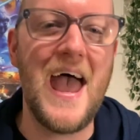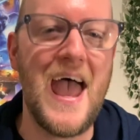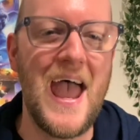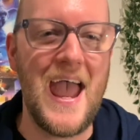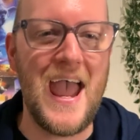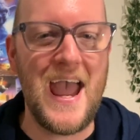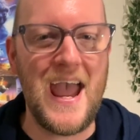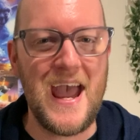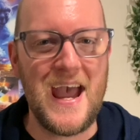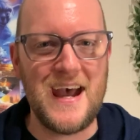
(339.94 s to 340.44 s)

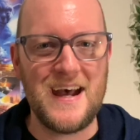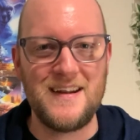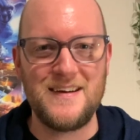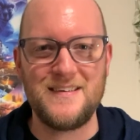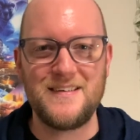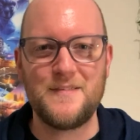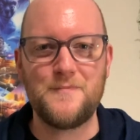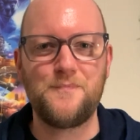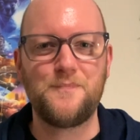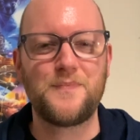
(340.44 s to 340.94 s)
And
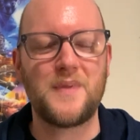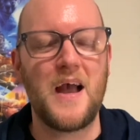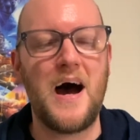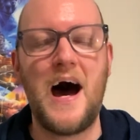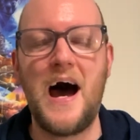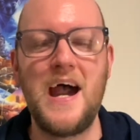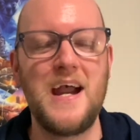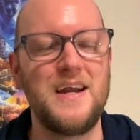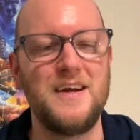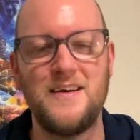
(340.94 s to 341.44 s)

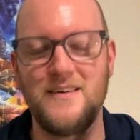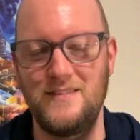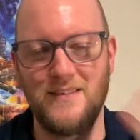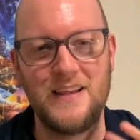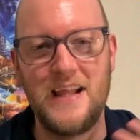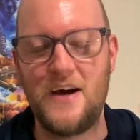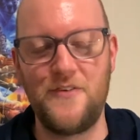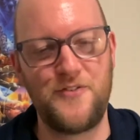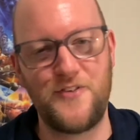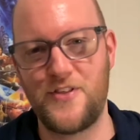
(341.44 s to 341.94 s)
I
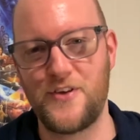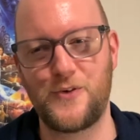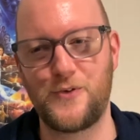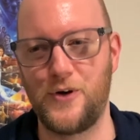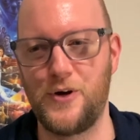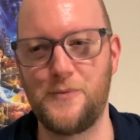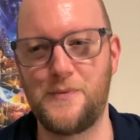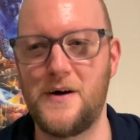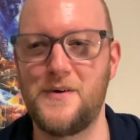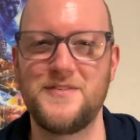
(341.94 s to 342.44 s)
left the
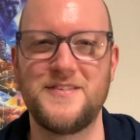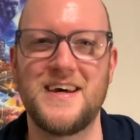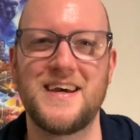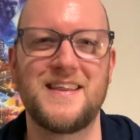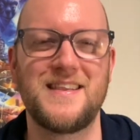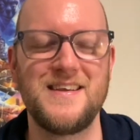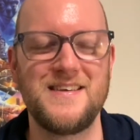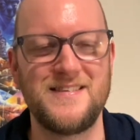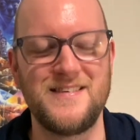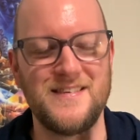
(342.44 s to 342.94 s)
group. I was like,
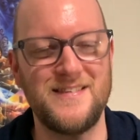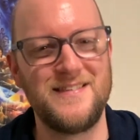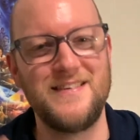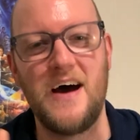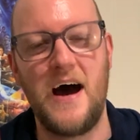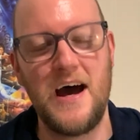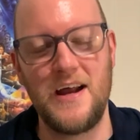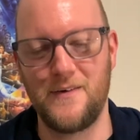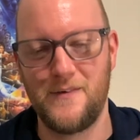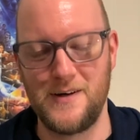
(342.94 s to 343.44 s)
I
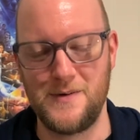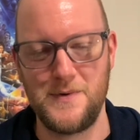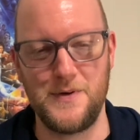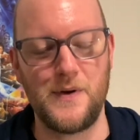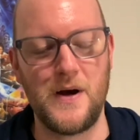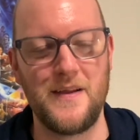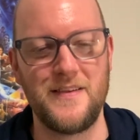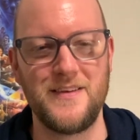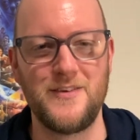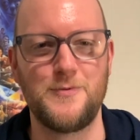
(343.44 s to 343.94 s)
don't want to be
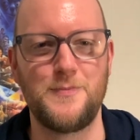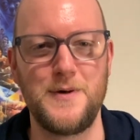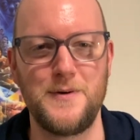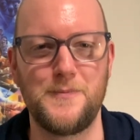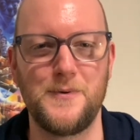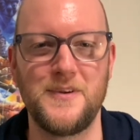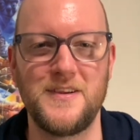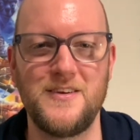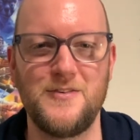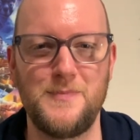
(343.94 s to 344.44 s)
around these
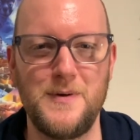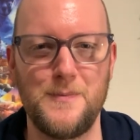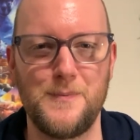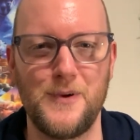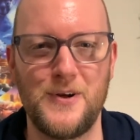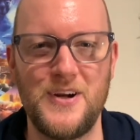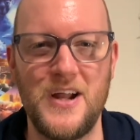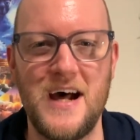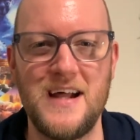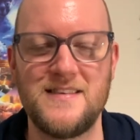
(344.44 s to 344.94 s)
people. These people
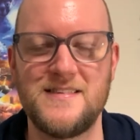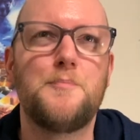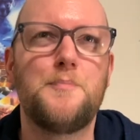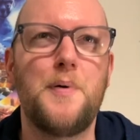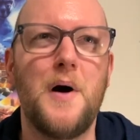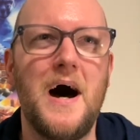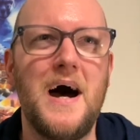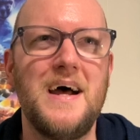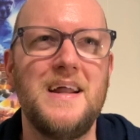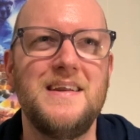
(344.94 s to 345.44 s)
are nuts.
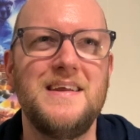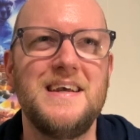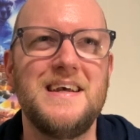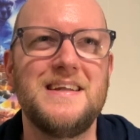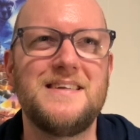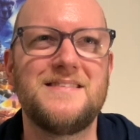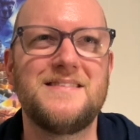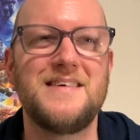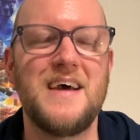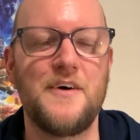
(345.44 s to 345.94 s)
But
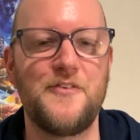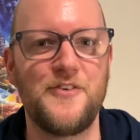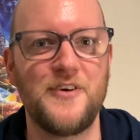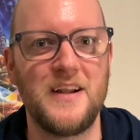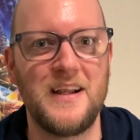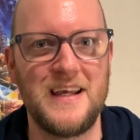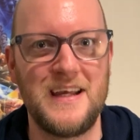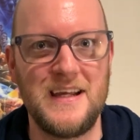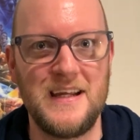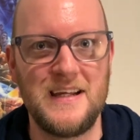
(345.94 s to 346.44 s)
it
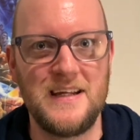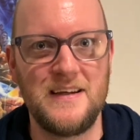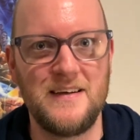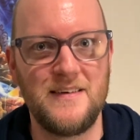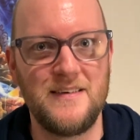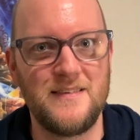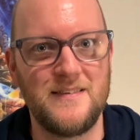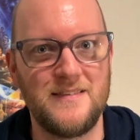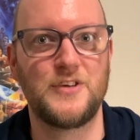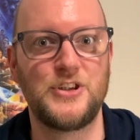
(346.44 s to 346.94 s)

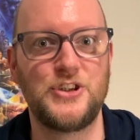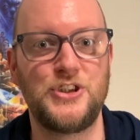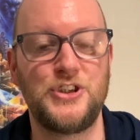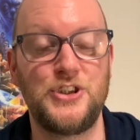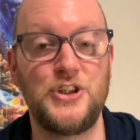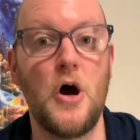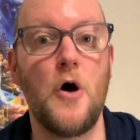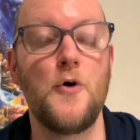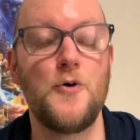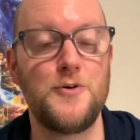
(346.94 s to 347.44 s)
definitely
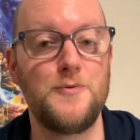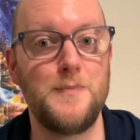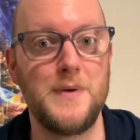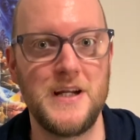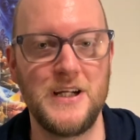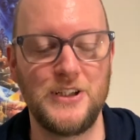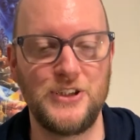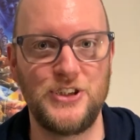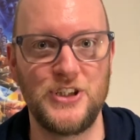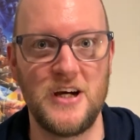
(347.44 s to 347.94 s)
showed
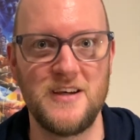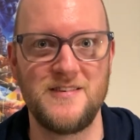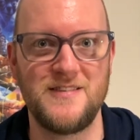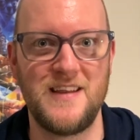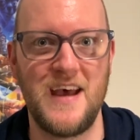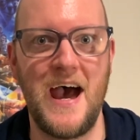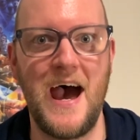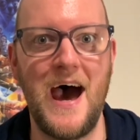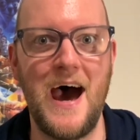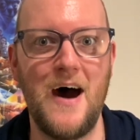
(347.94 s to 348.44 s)
me just
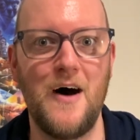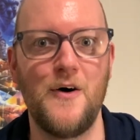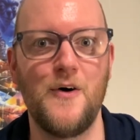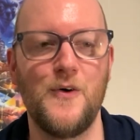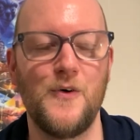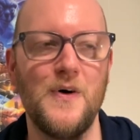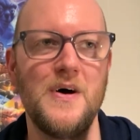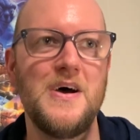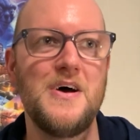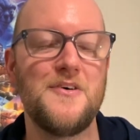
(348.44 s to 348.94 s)

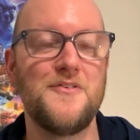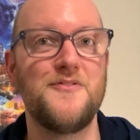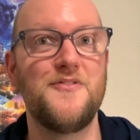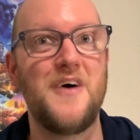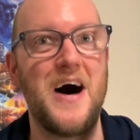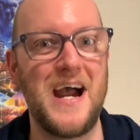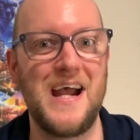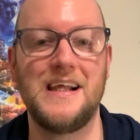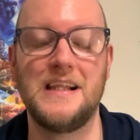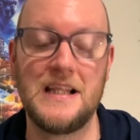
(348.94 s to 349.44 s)
how
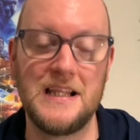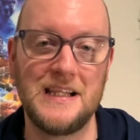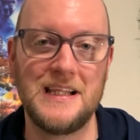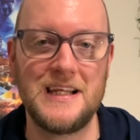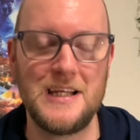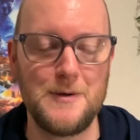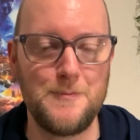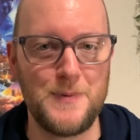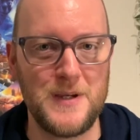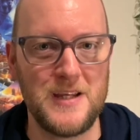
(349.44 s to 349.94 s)

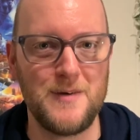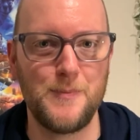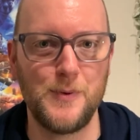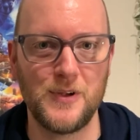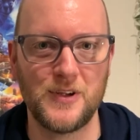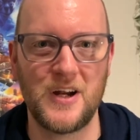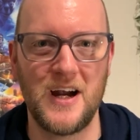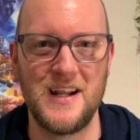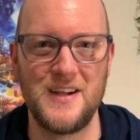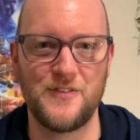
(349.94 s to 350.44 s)
violently people
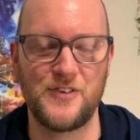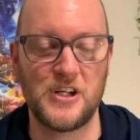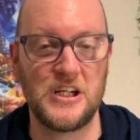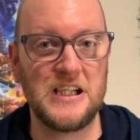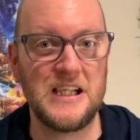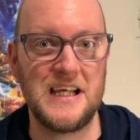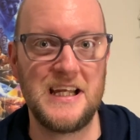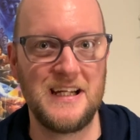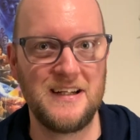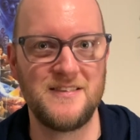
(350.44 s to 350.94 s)
kind of
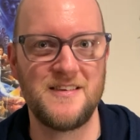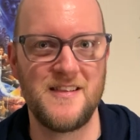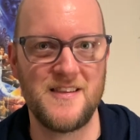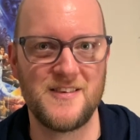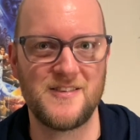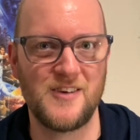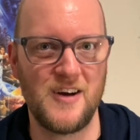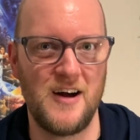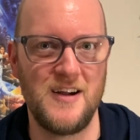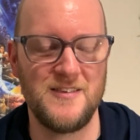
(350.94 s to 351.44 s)
cling to this
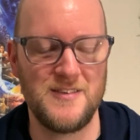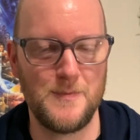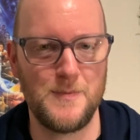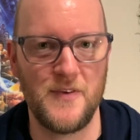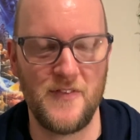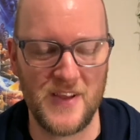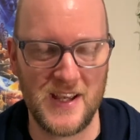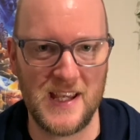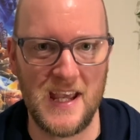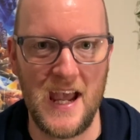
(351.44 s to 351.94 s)
concept of
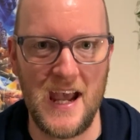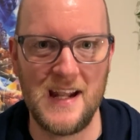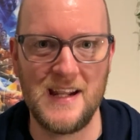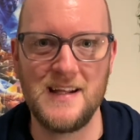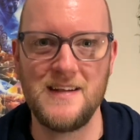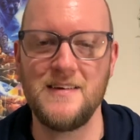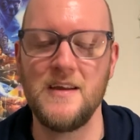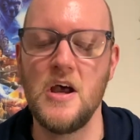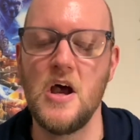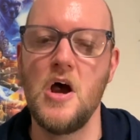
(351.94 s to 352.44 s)
the
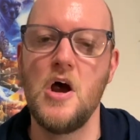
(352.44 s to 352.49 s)
canon.